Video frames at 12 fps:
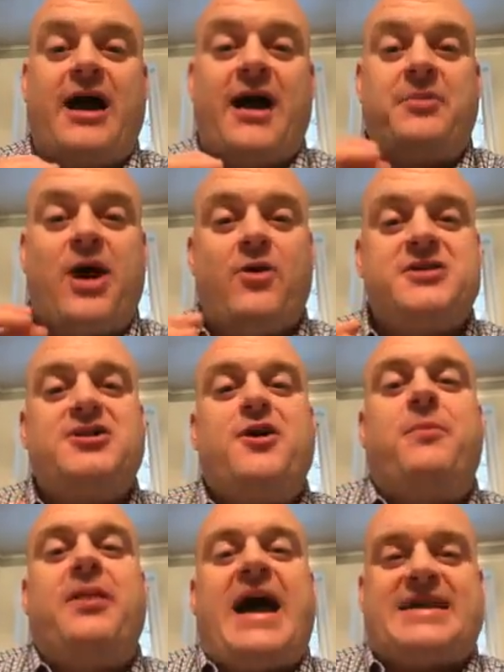going to
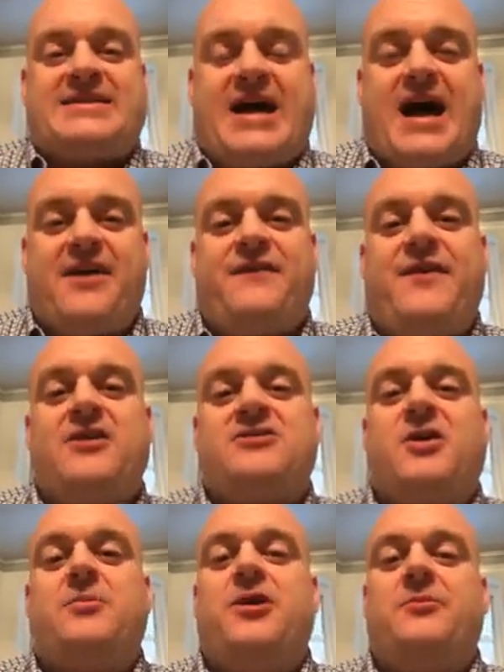a black tie affair,
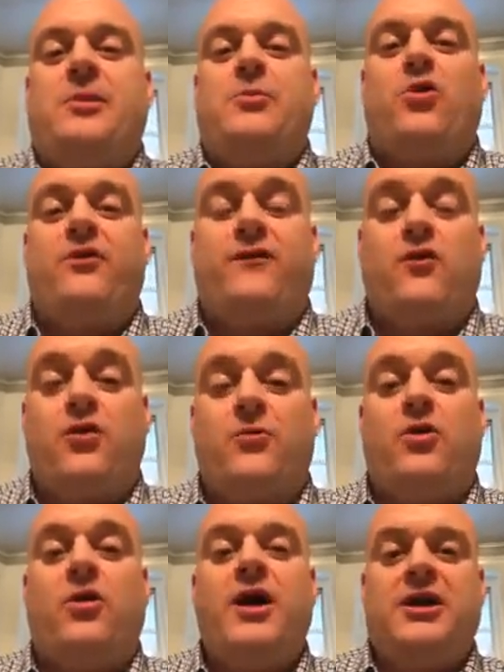so I'm going to be more
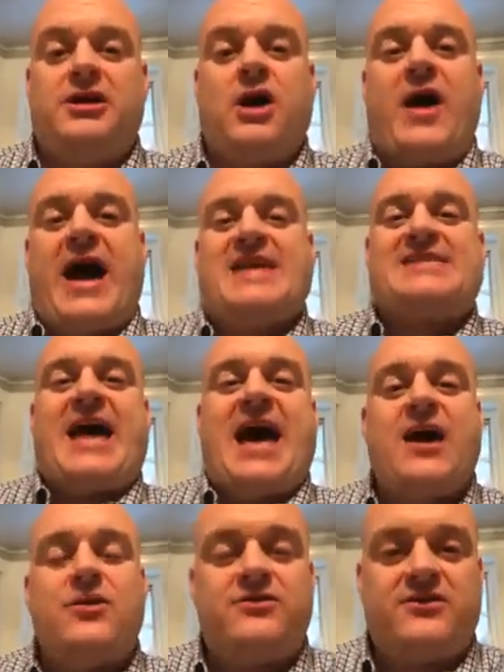formal. As
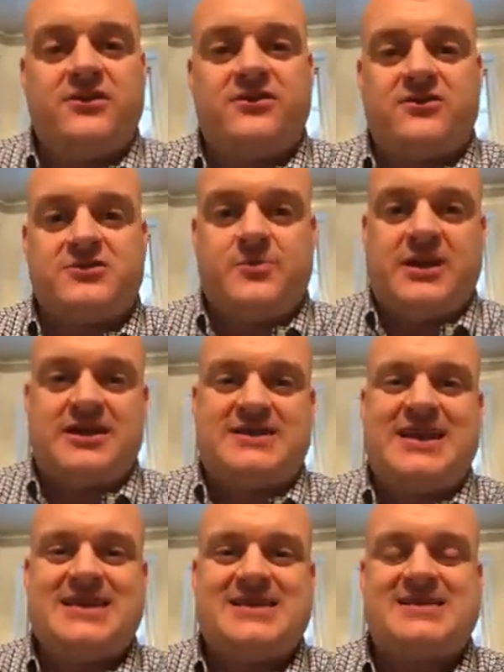houses, there's been a
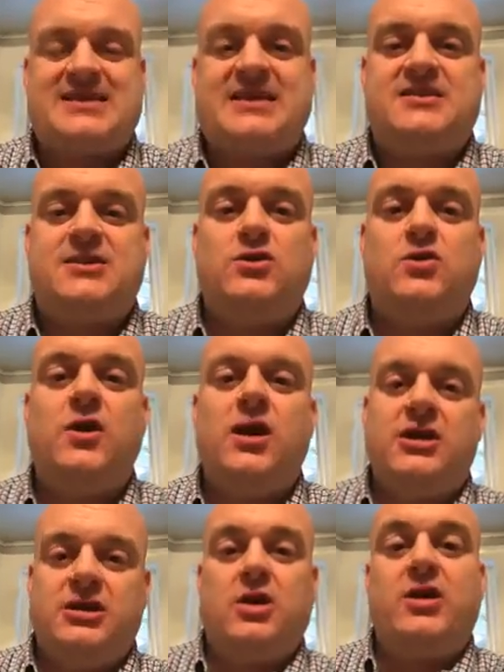tendency to,
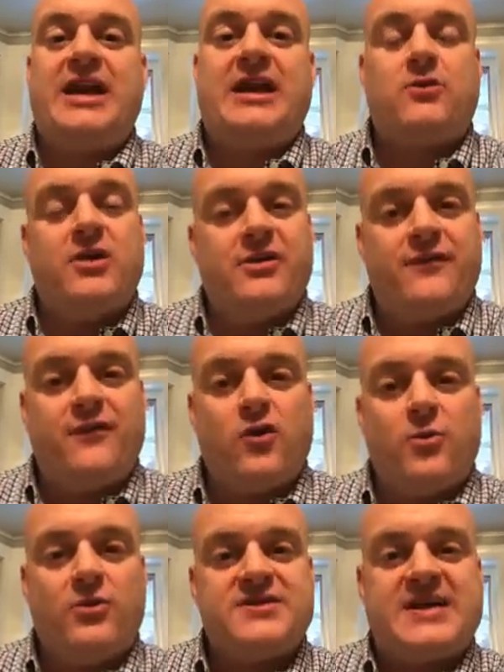getting rid of
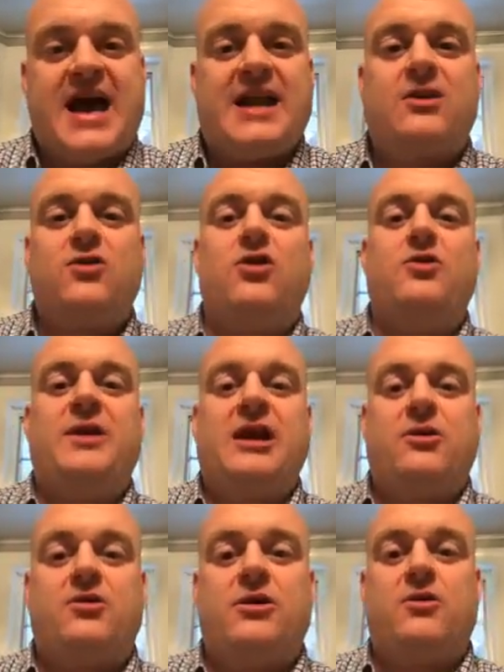formal dining room,
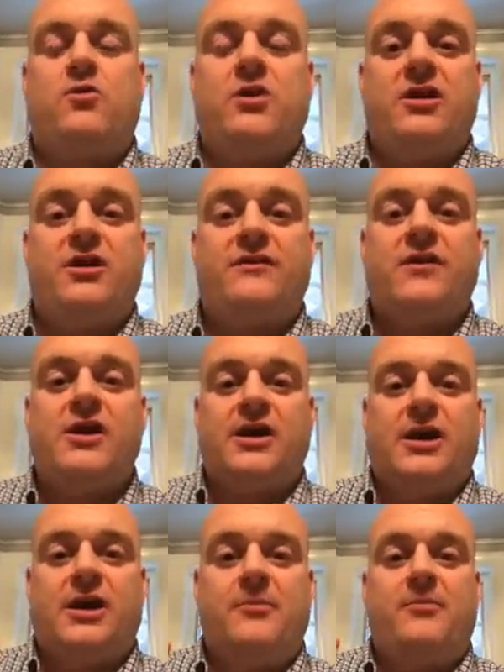getting rid of
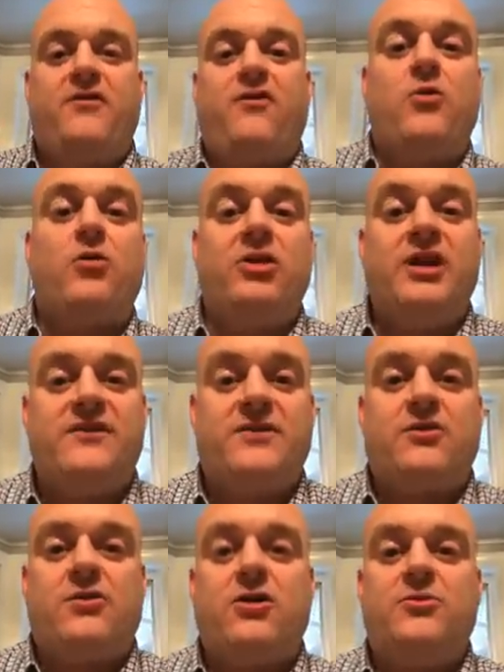formal
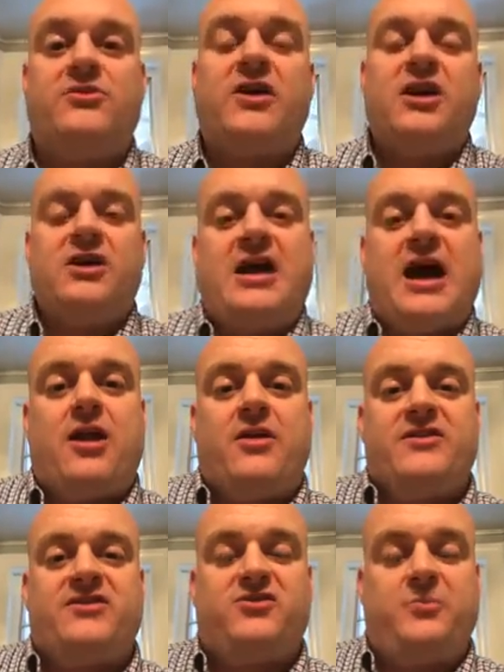living rooms. You got all
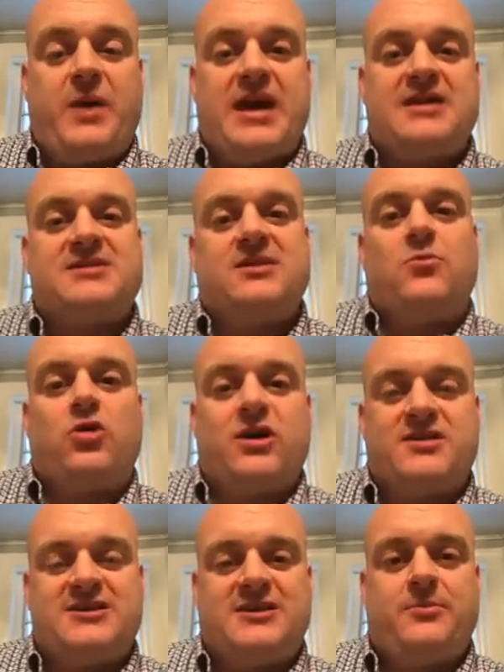this space in a more
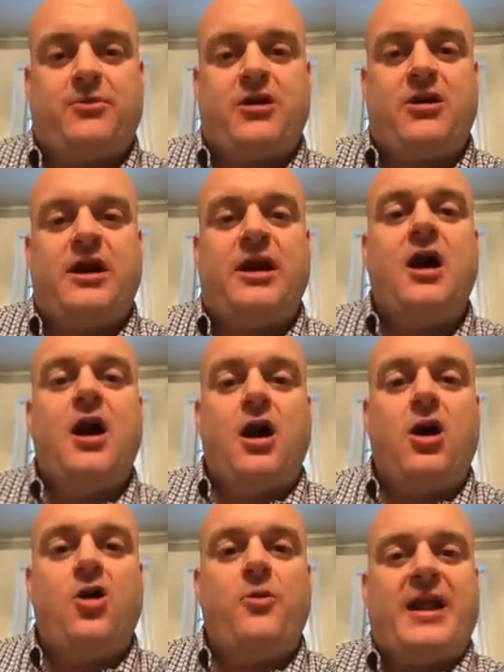contemporary
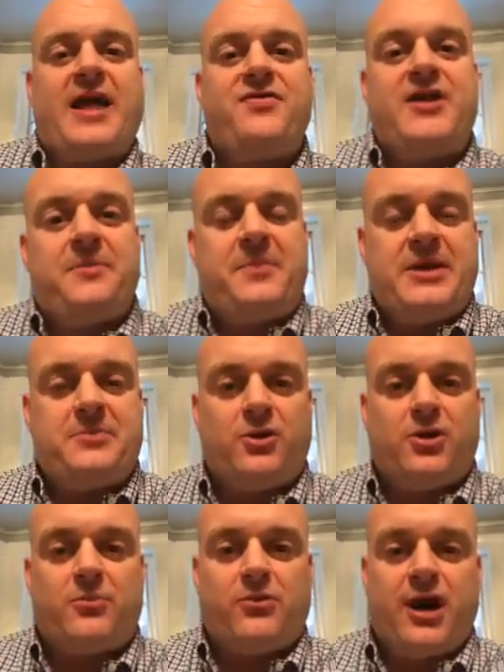home, and I think
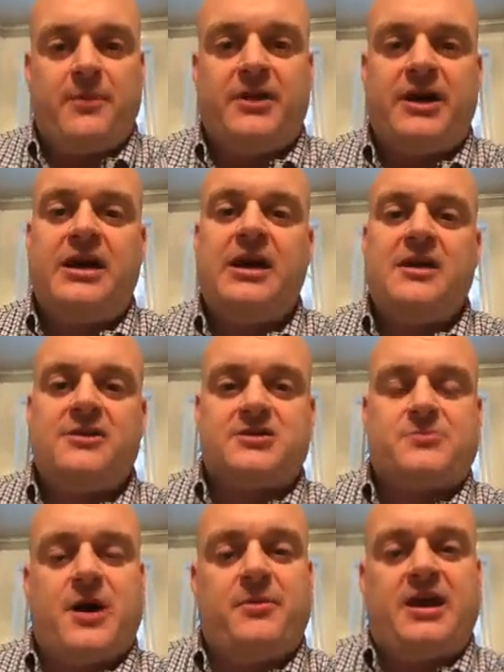people are there's
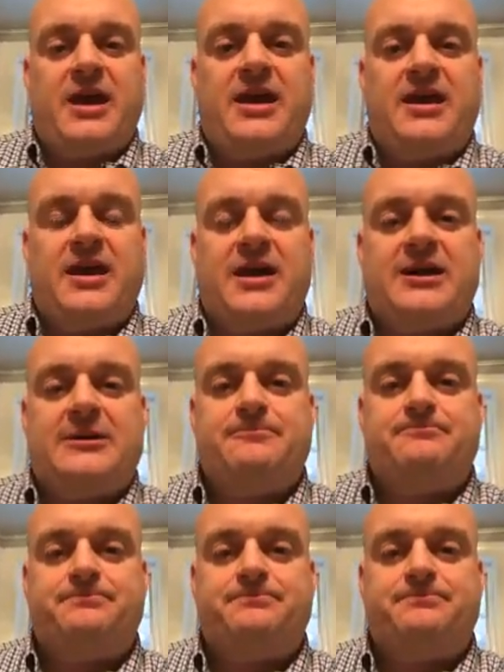probably a,